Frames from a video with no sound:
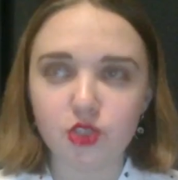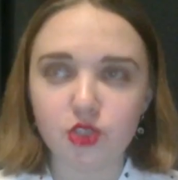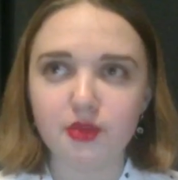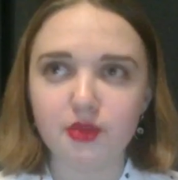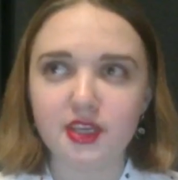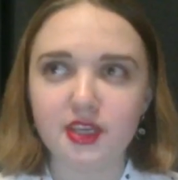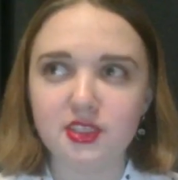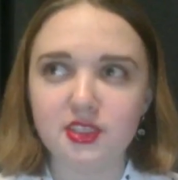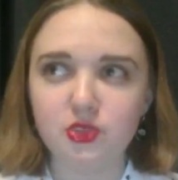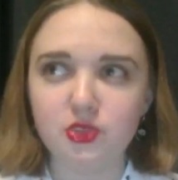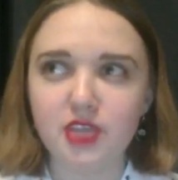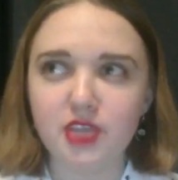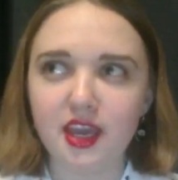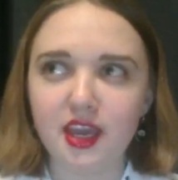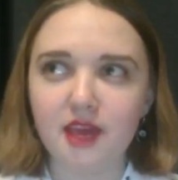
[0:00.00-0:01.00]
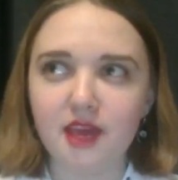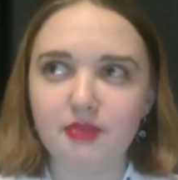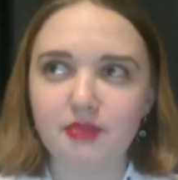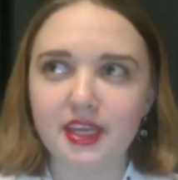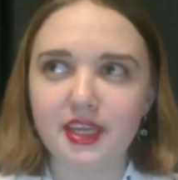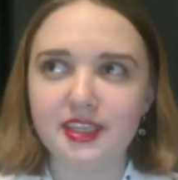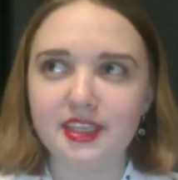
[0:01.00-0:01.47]
because today I
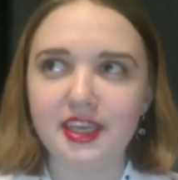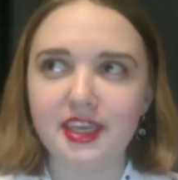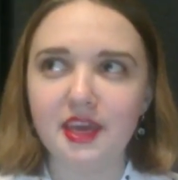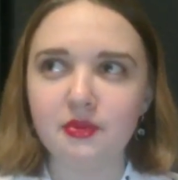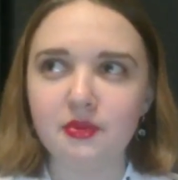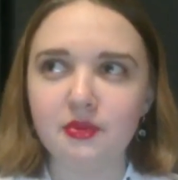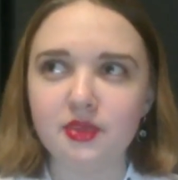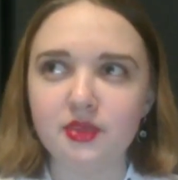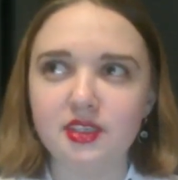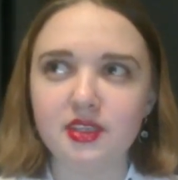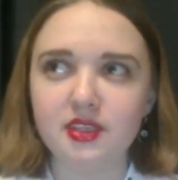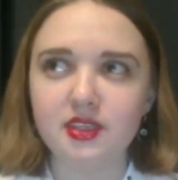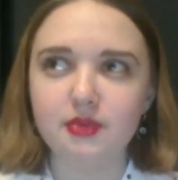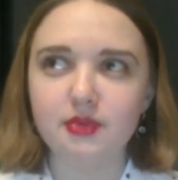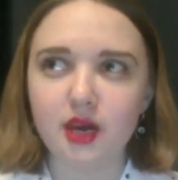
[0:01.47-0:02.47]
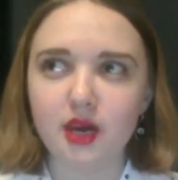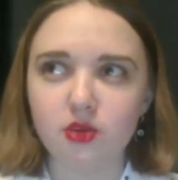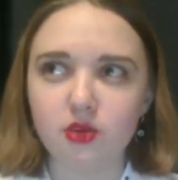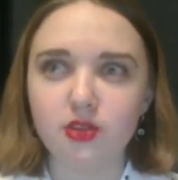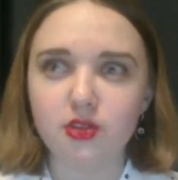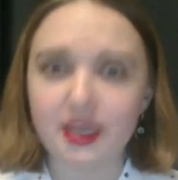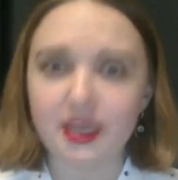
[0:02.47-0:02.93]
played a game
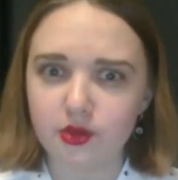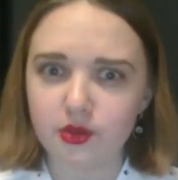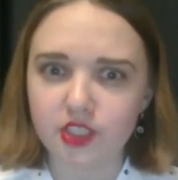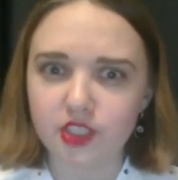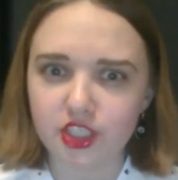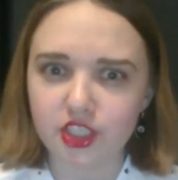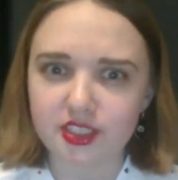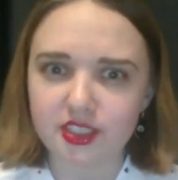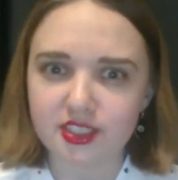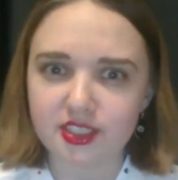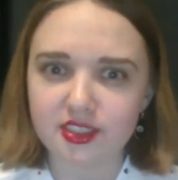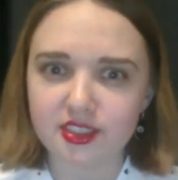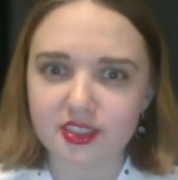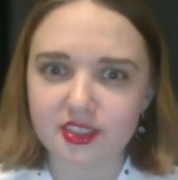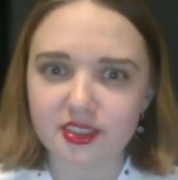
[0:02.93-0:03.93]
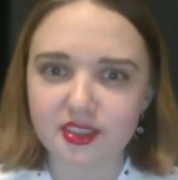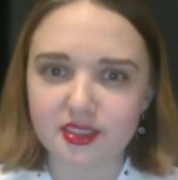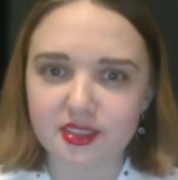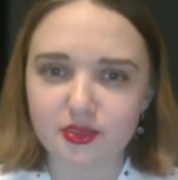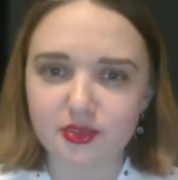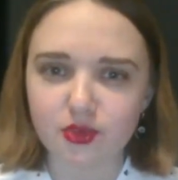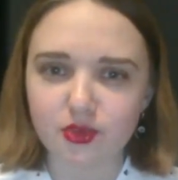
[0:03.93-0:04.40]
about languages
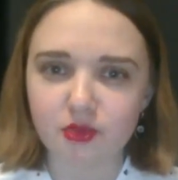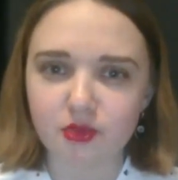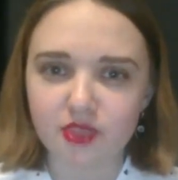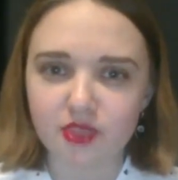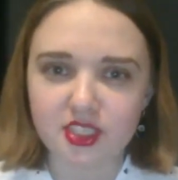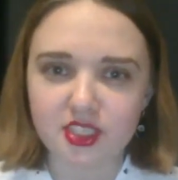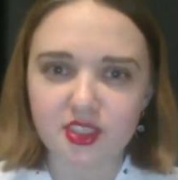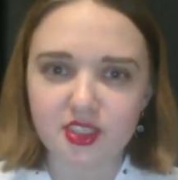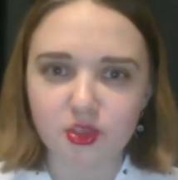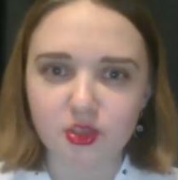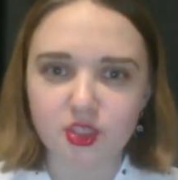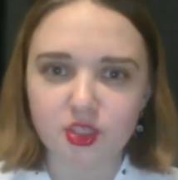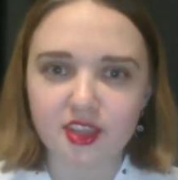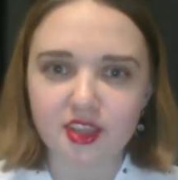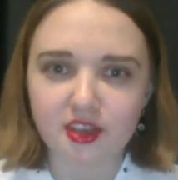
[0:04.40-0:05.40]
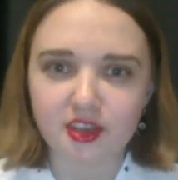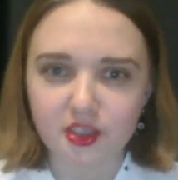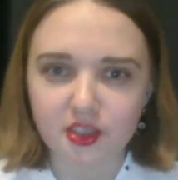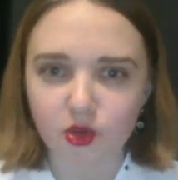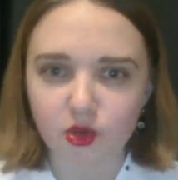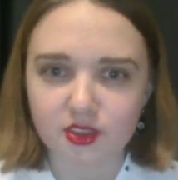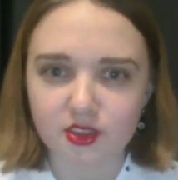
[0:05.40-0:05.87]
from this
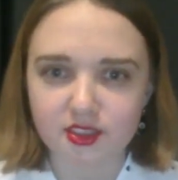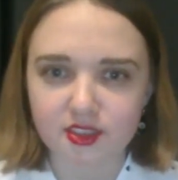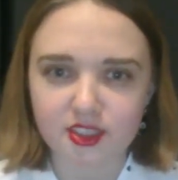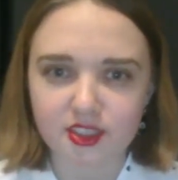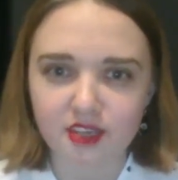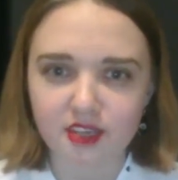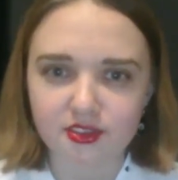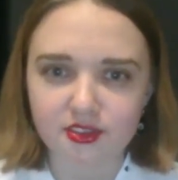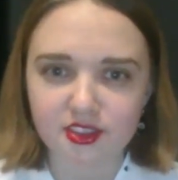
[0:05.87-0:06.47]
Ludonarracon stuff.